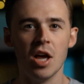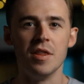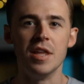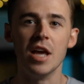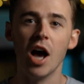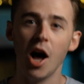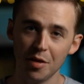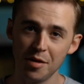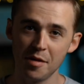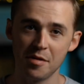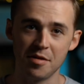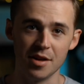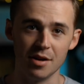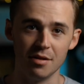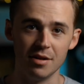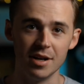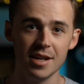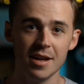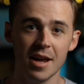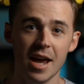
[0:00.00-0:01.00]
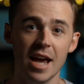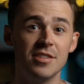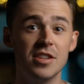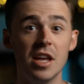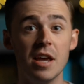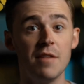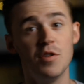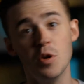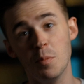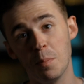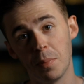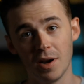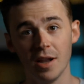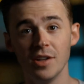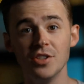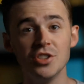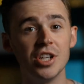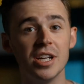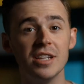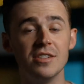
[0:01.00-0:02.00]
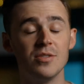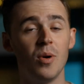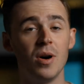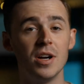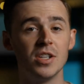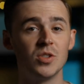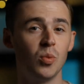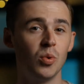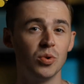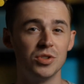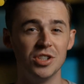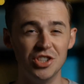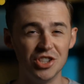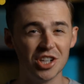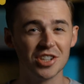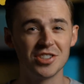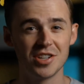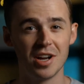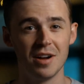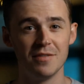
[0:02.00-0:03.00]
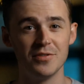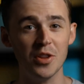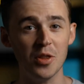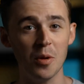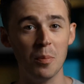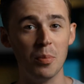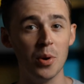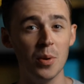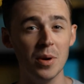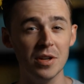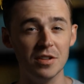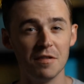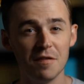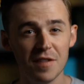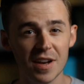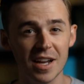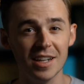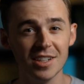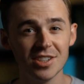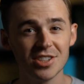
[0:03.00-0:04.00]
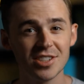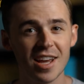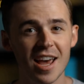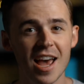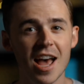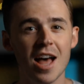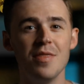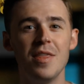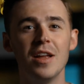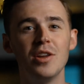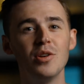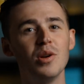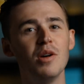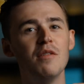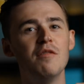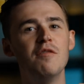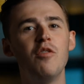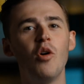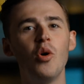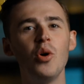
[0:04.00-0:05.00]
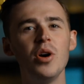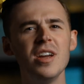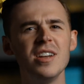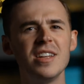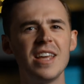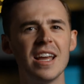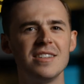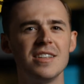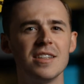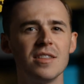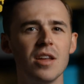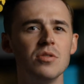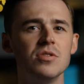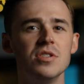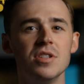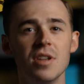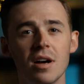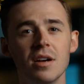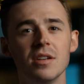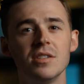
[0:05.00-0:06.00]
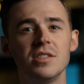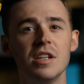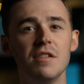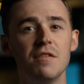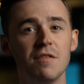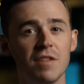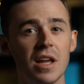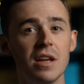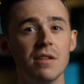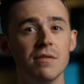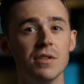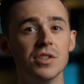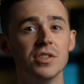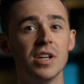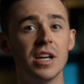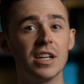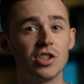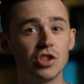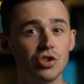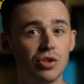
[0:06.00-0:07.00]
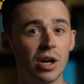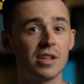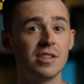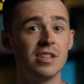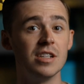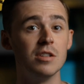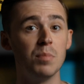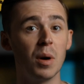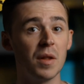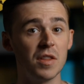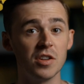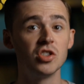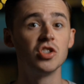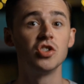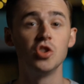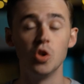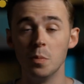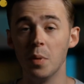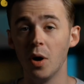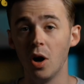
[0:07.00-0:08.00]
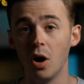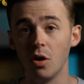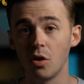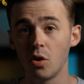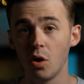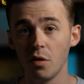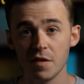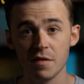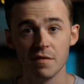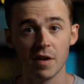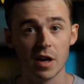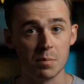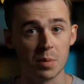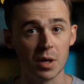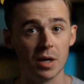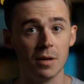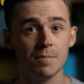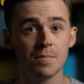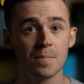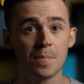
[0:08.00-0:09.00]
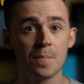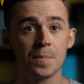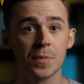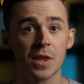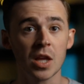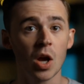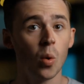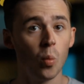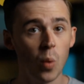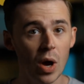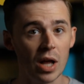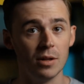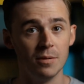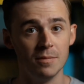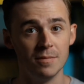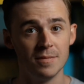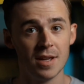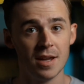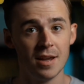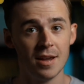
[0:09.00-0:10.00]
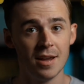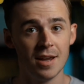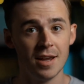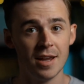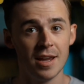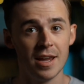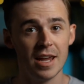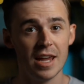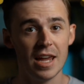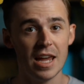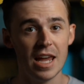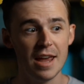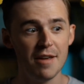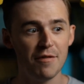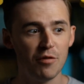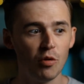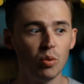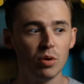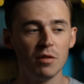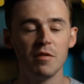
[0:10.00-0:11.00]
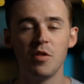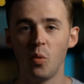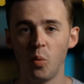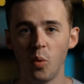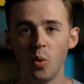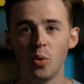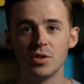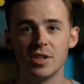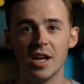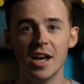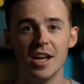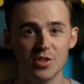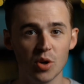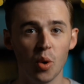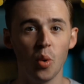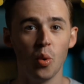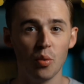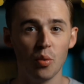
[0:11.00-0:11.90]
The other theory is that if you plunge it into ice water just after the brew has finished, then you'll avoid getting those nasty flavours extracted by the super hot coffee vapour. Well, if all of the water has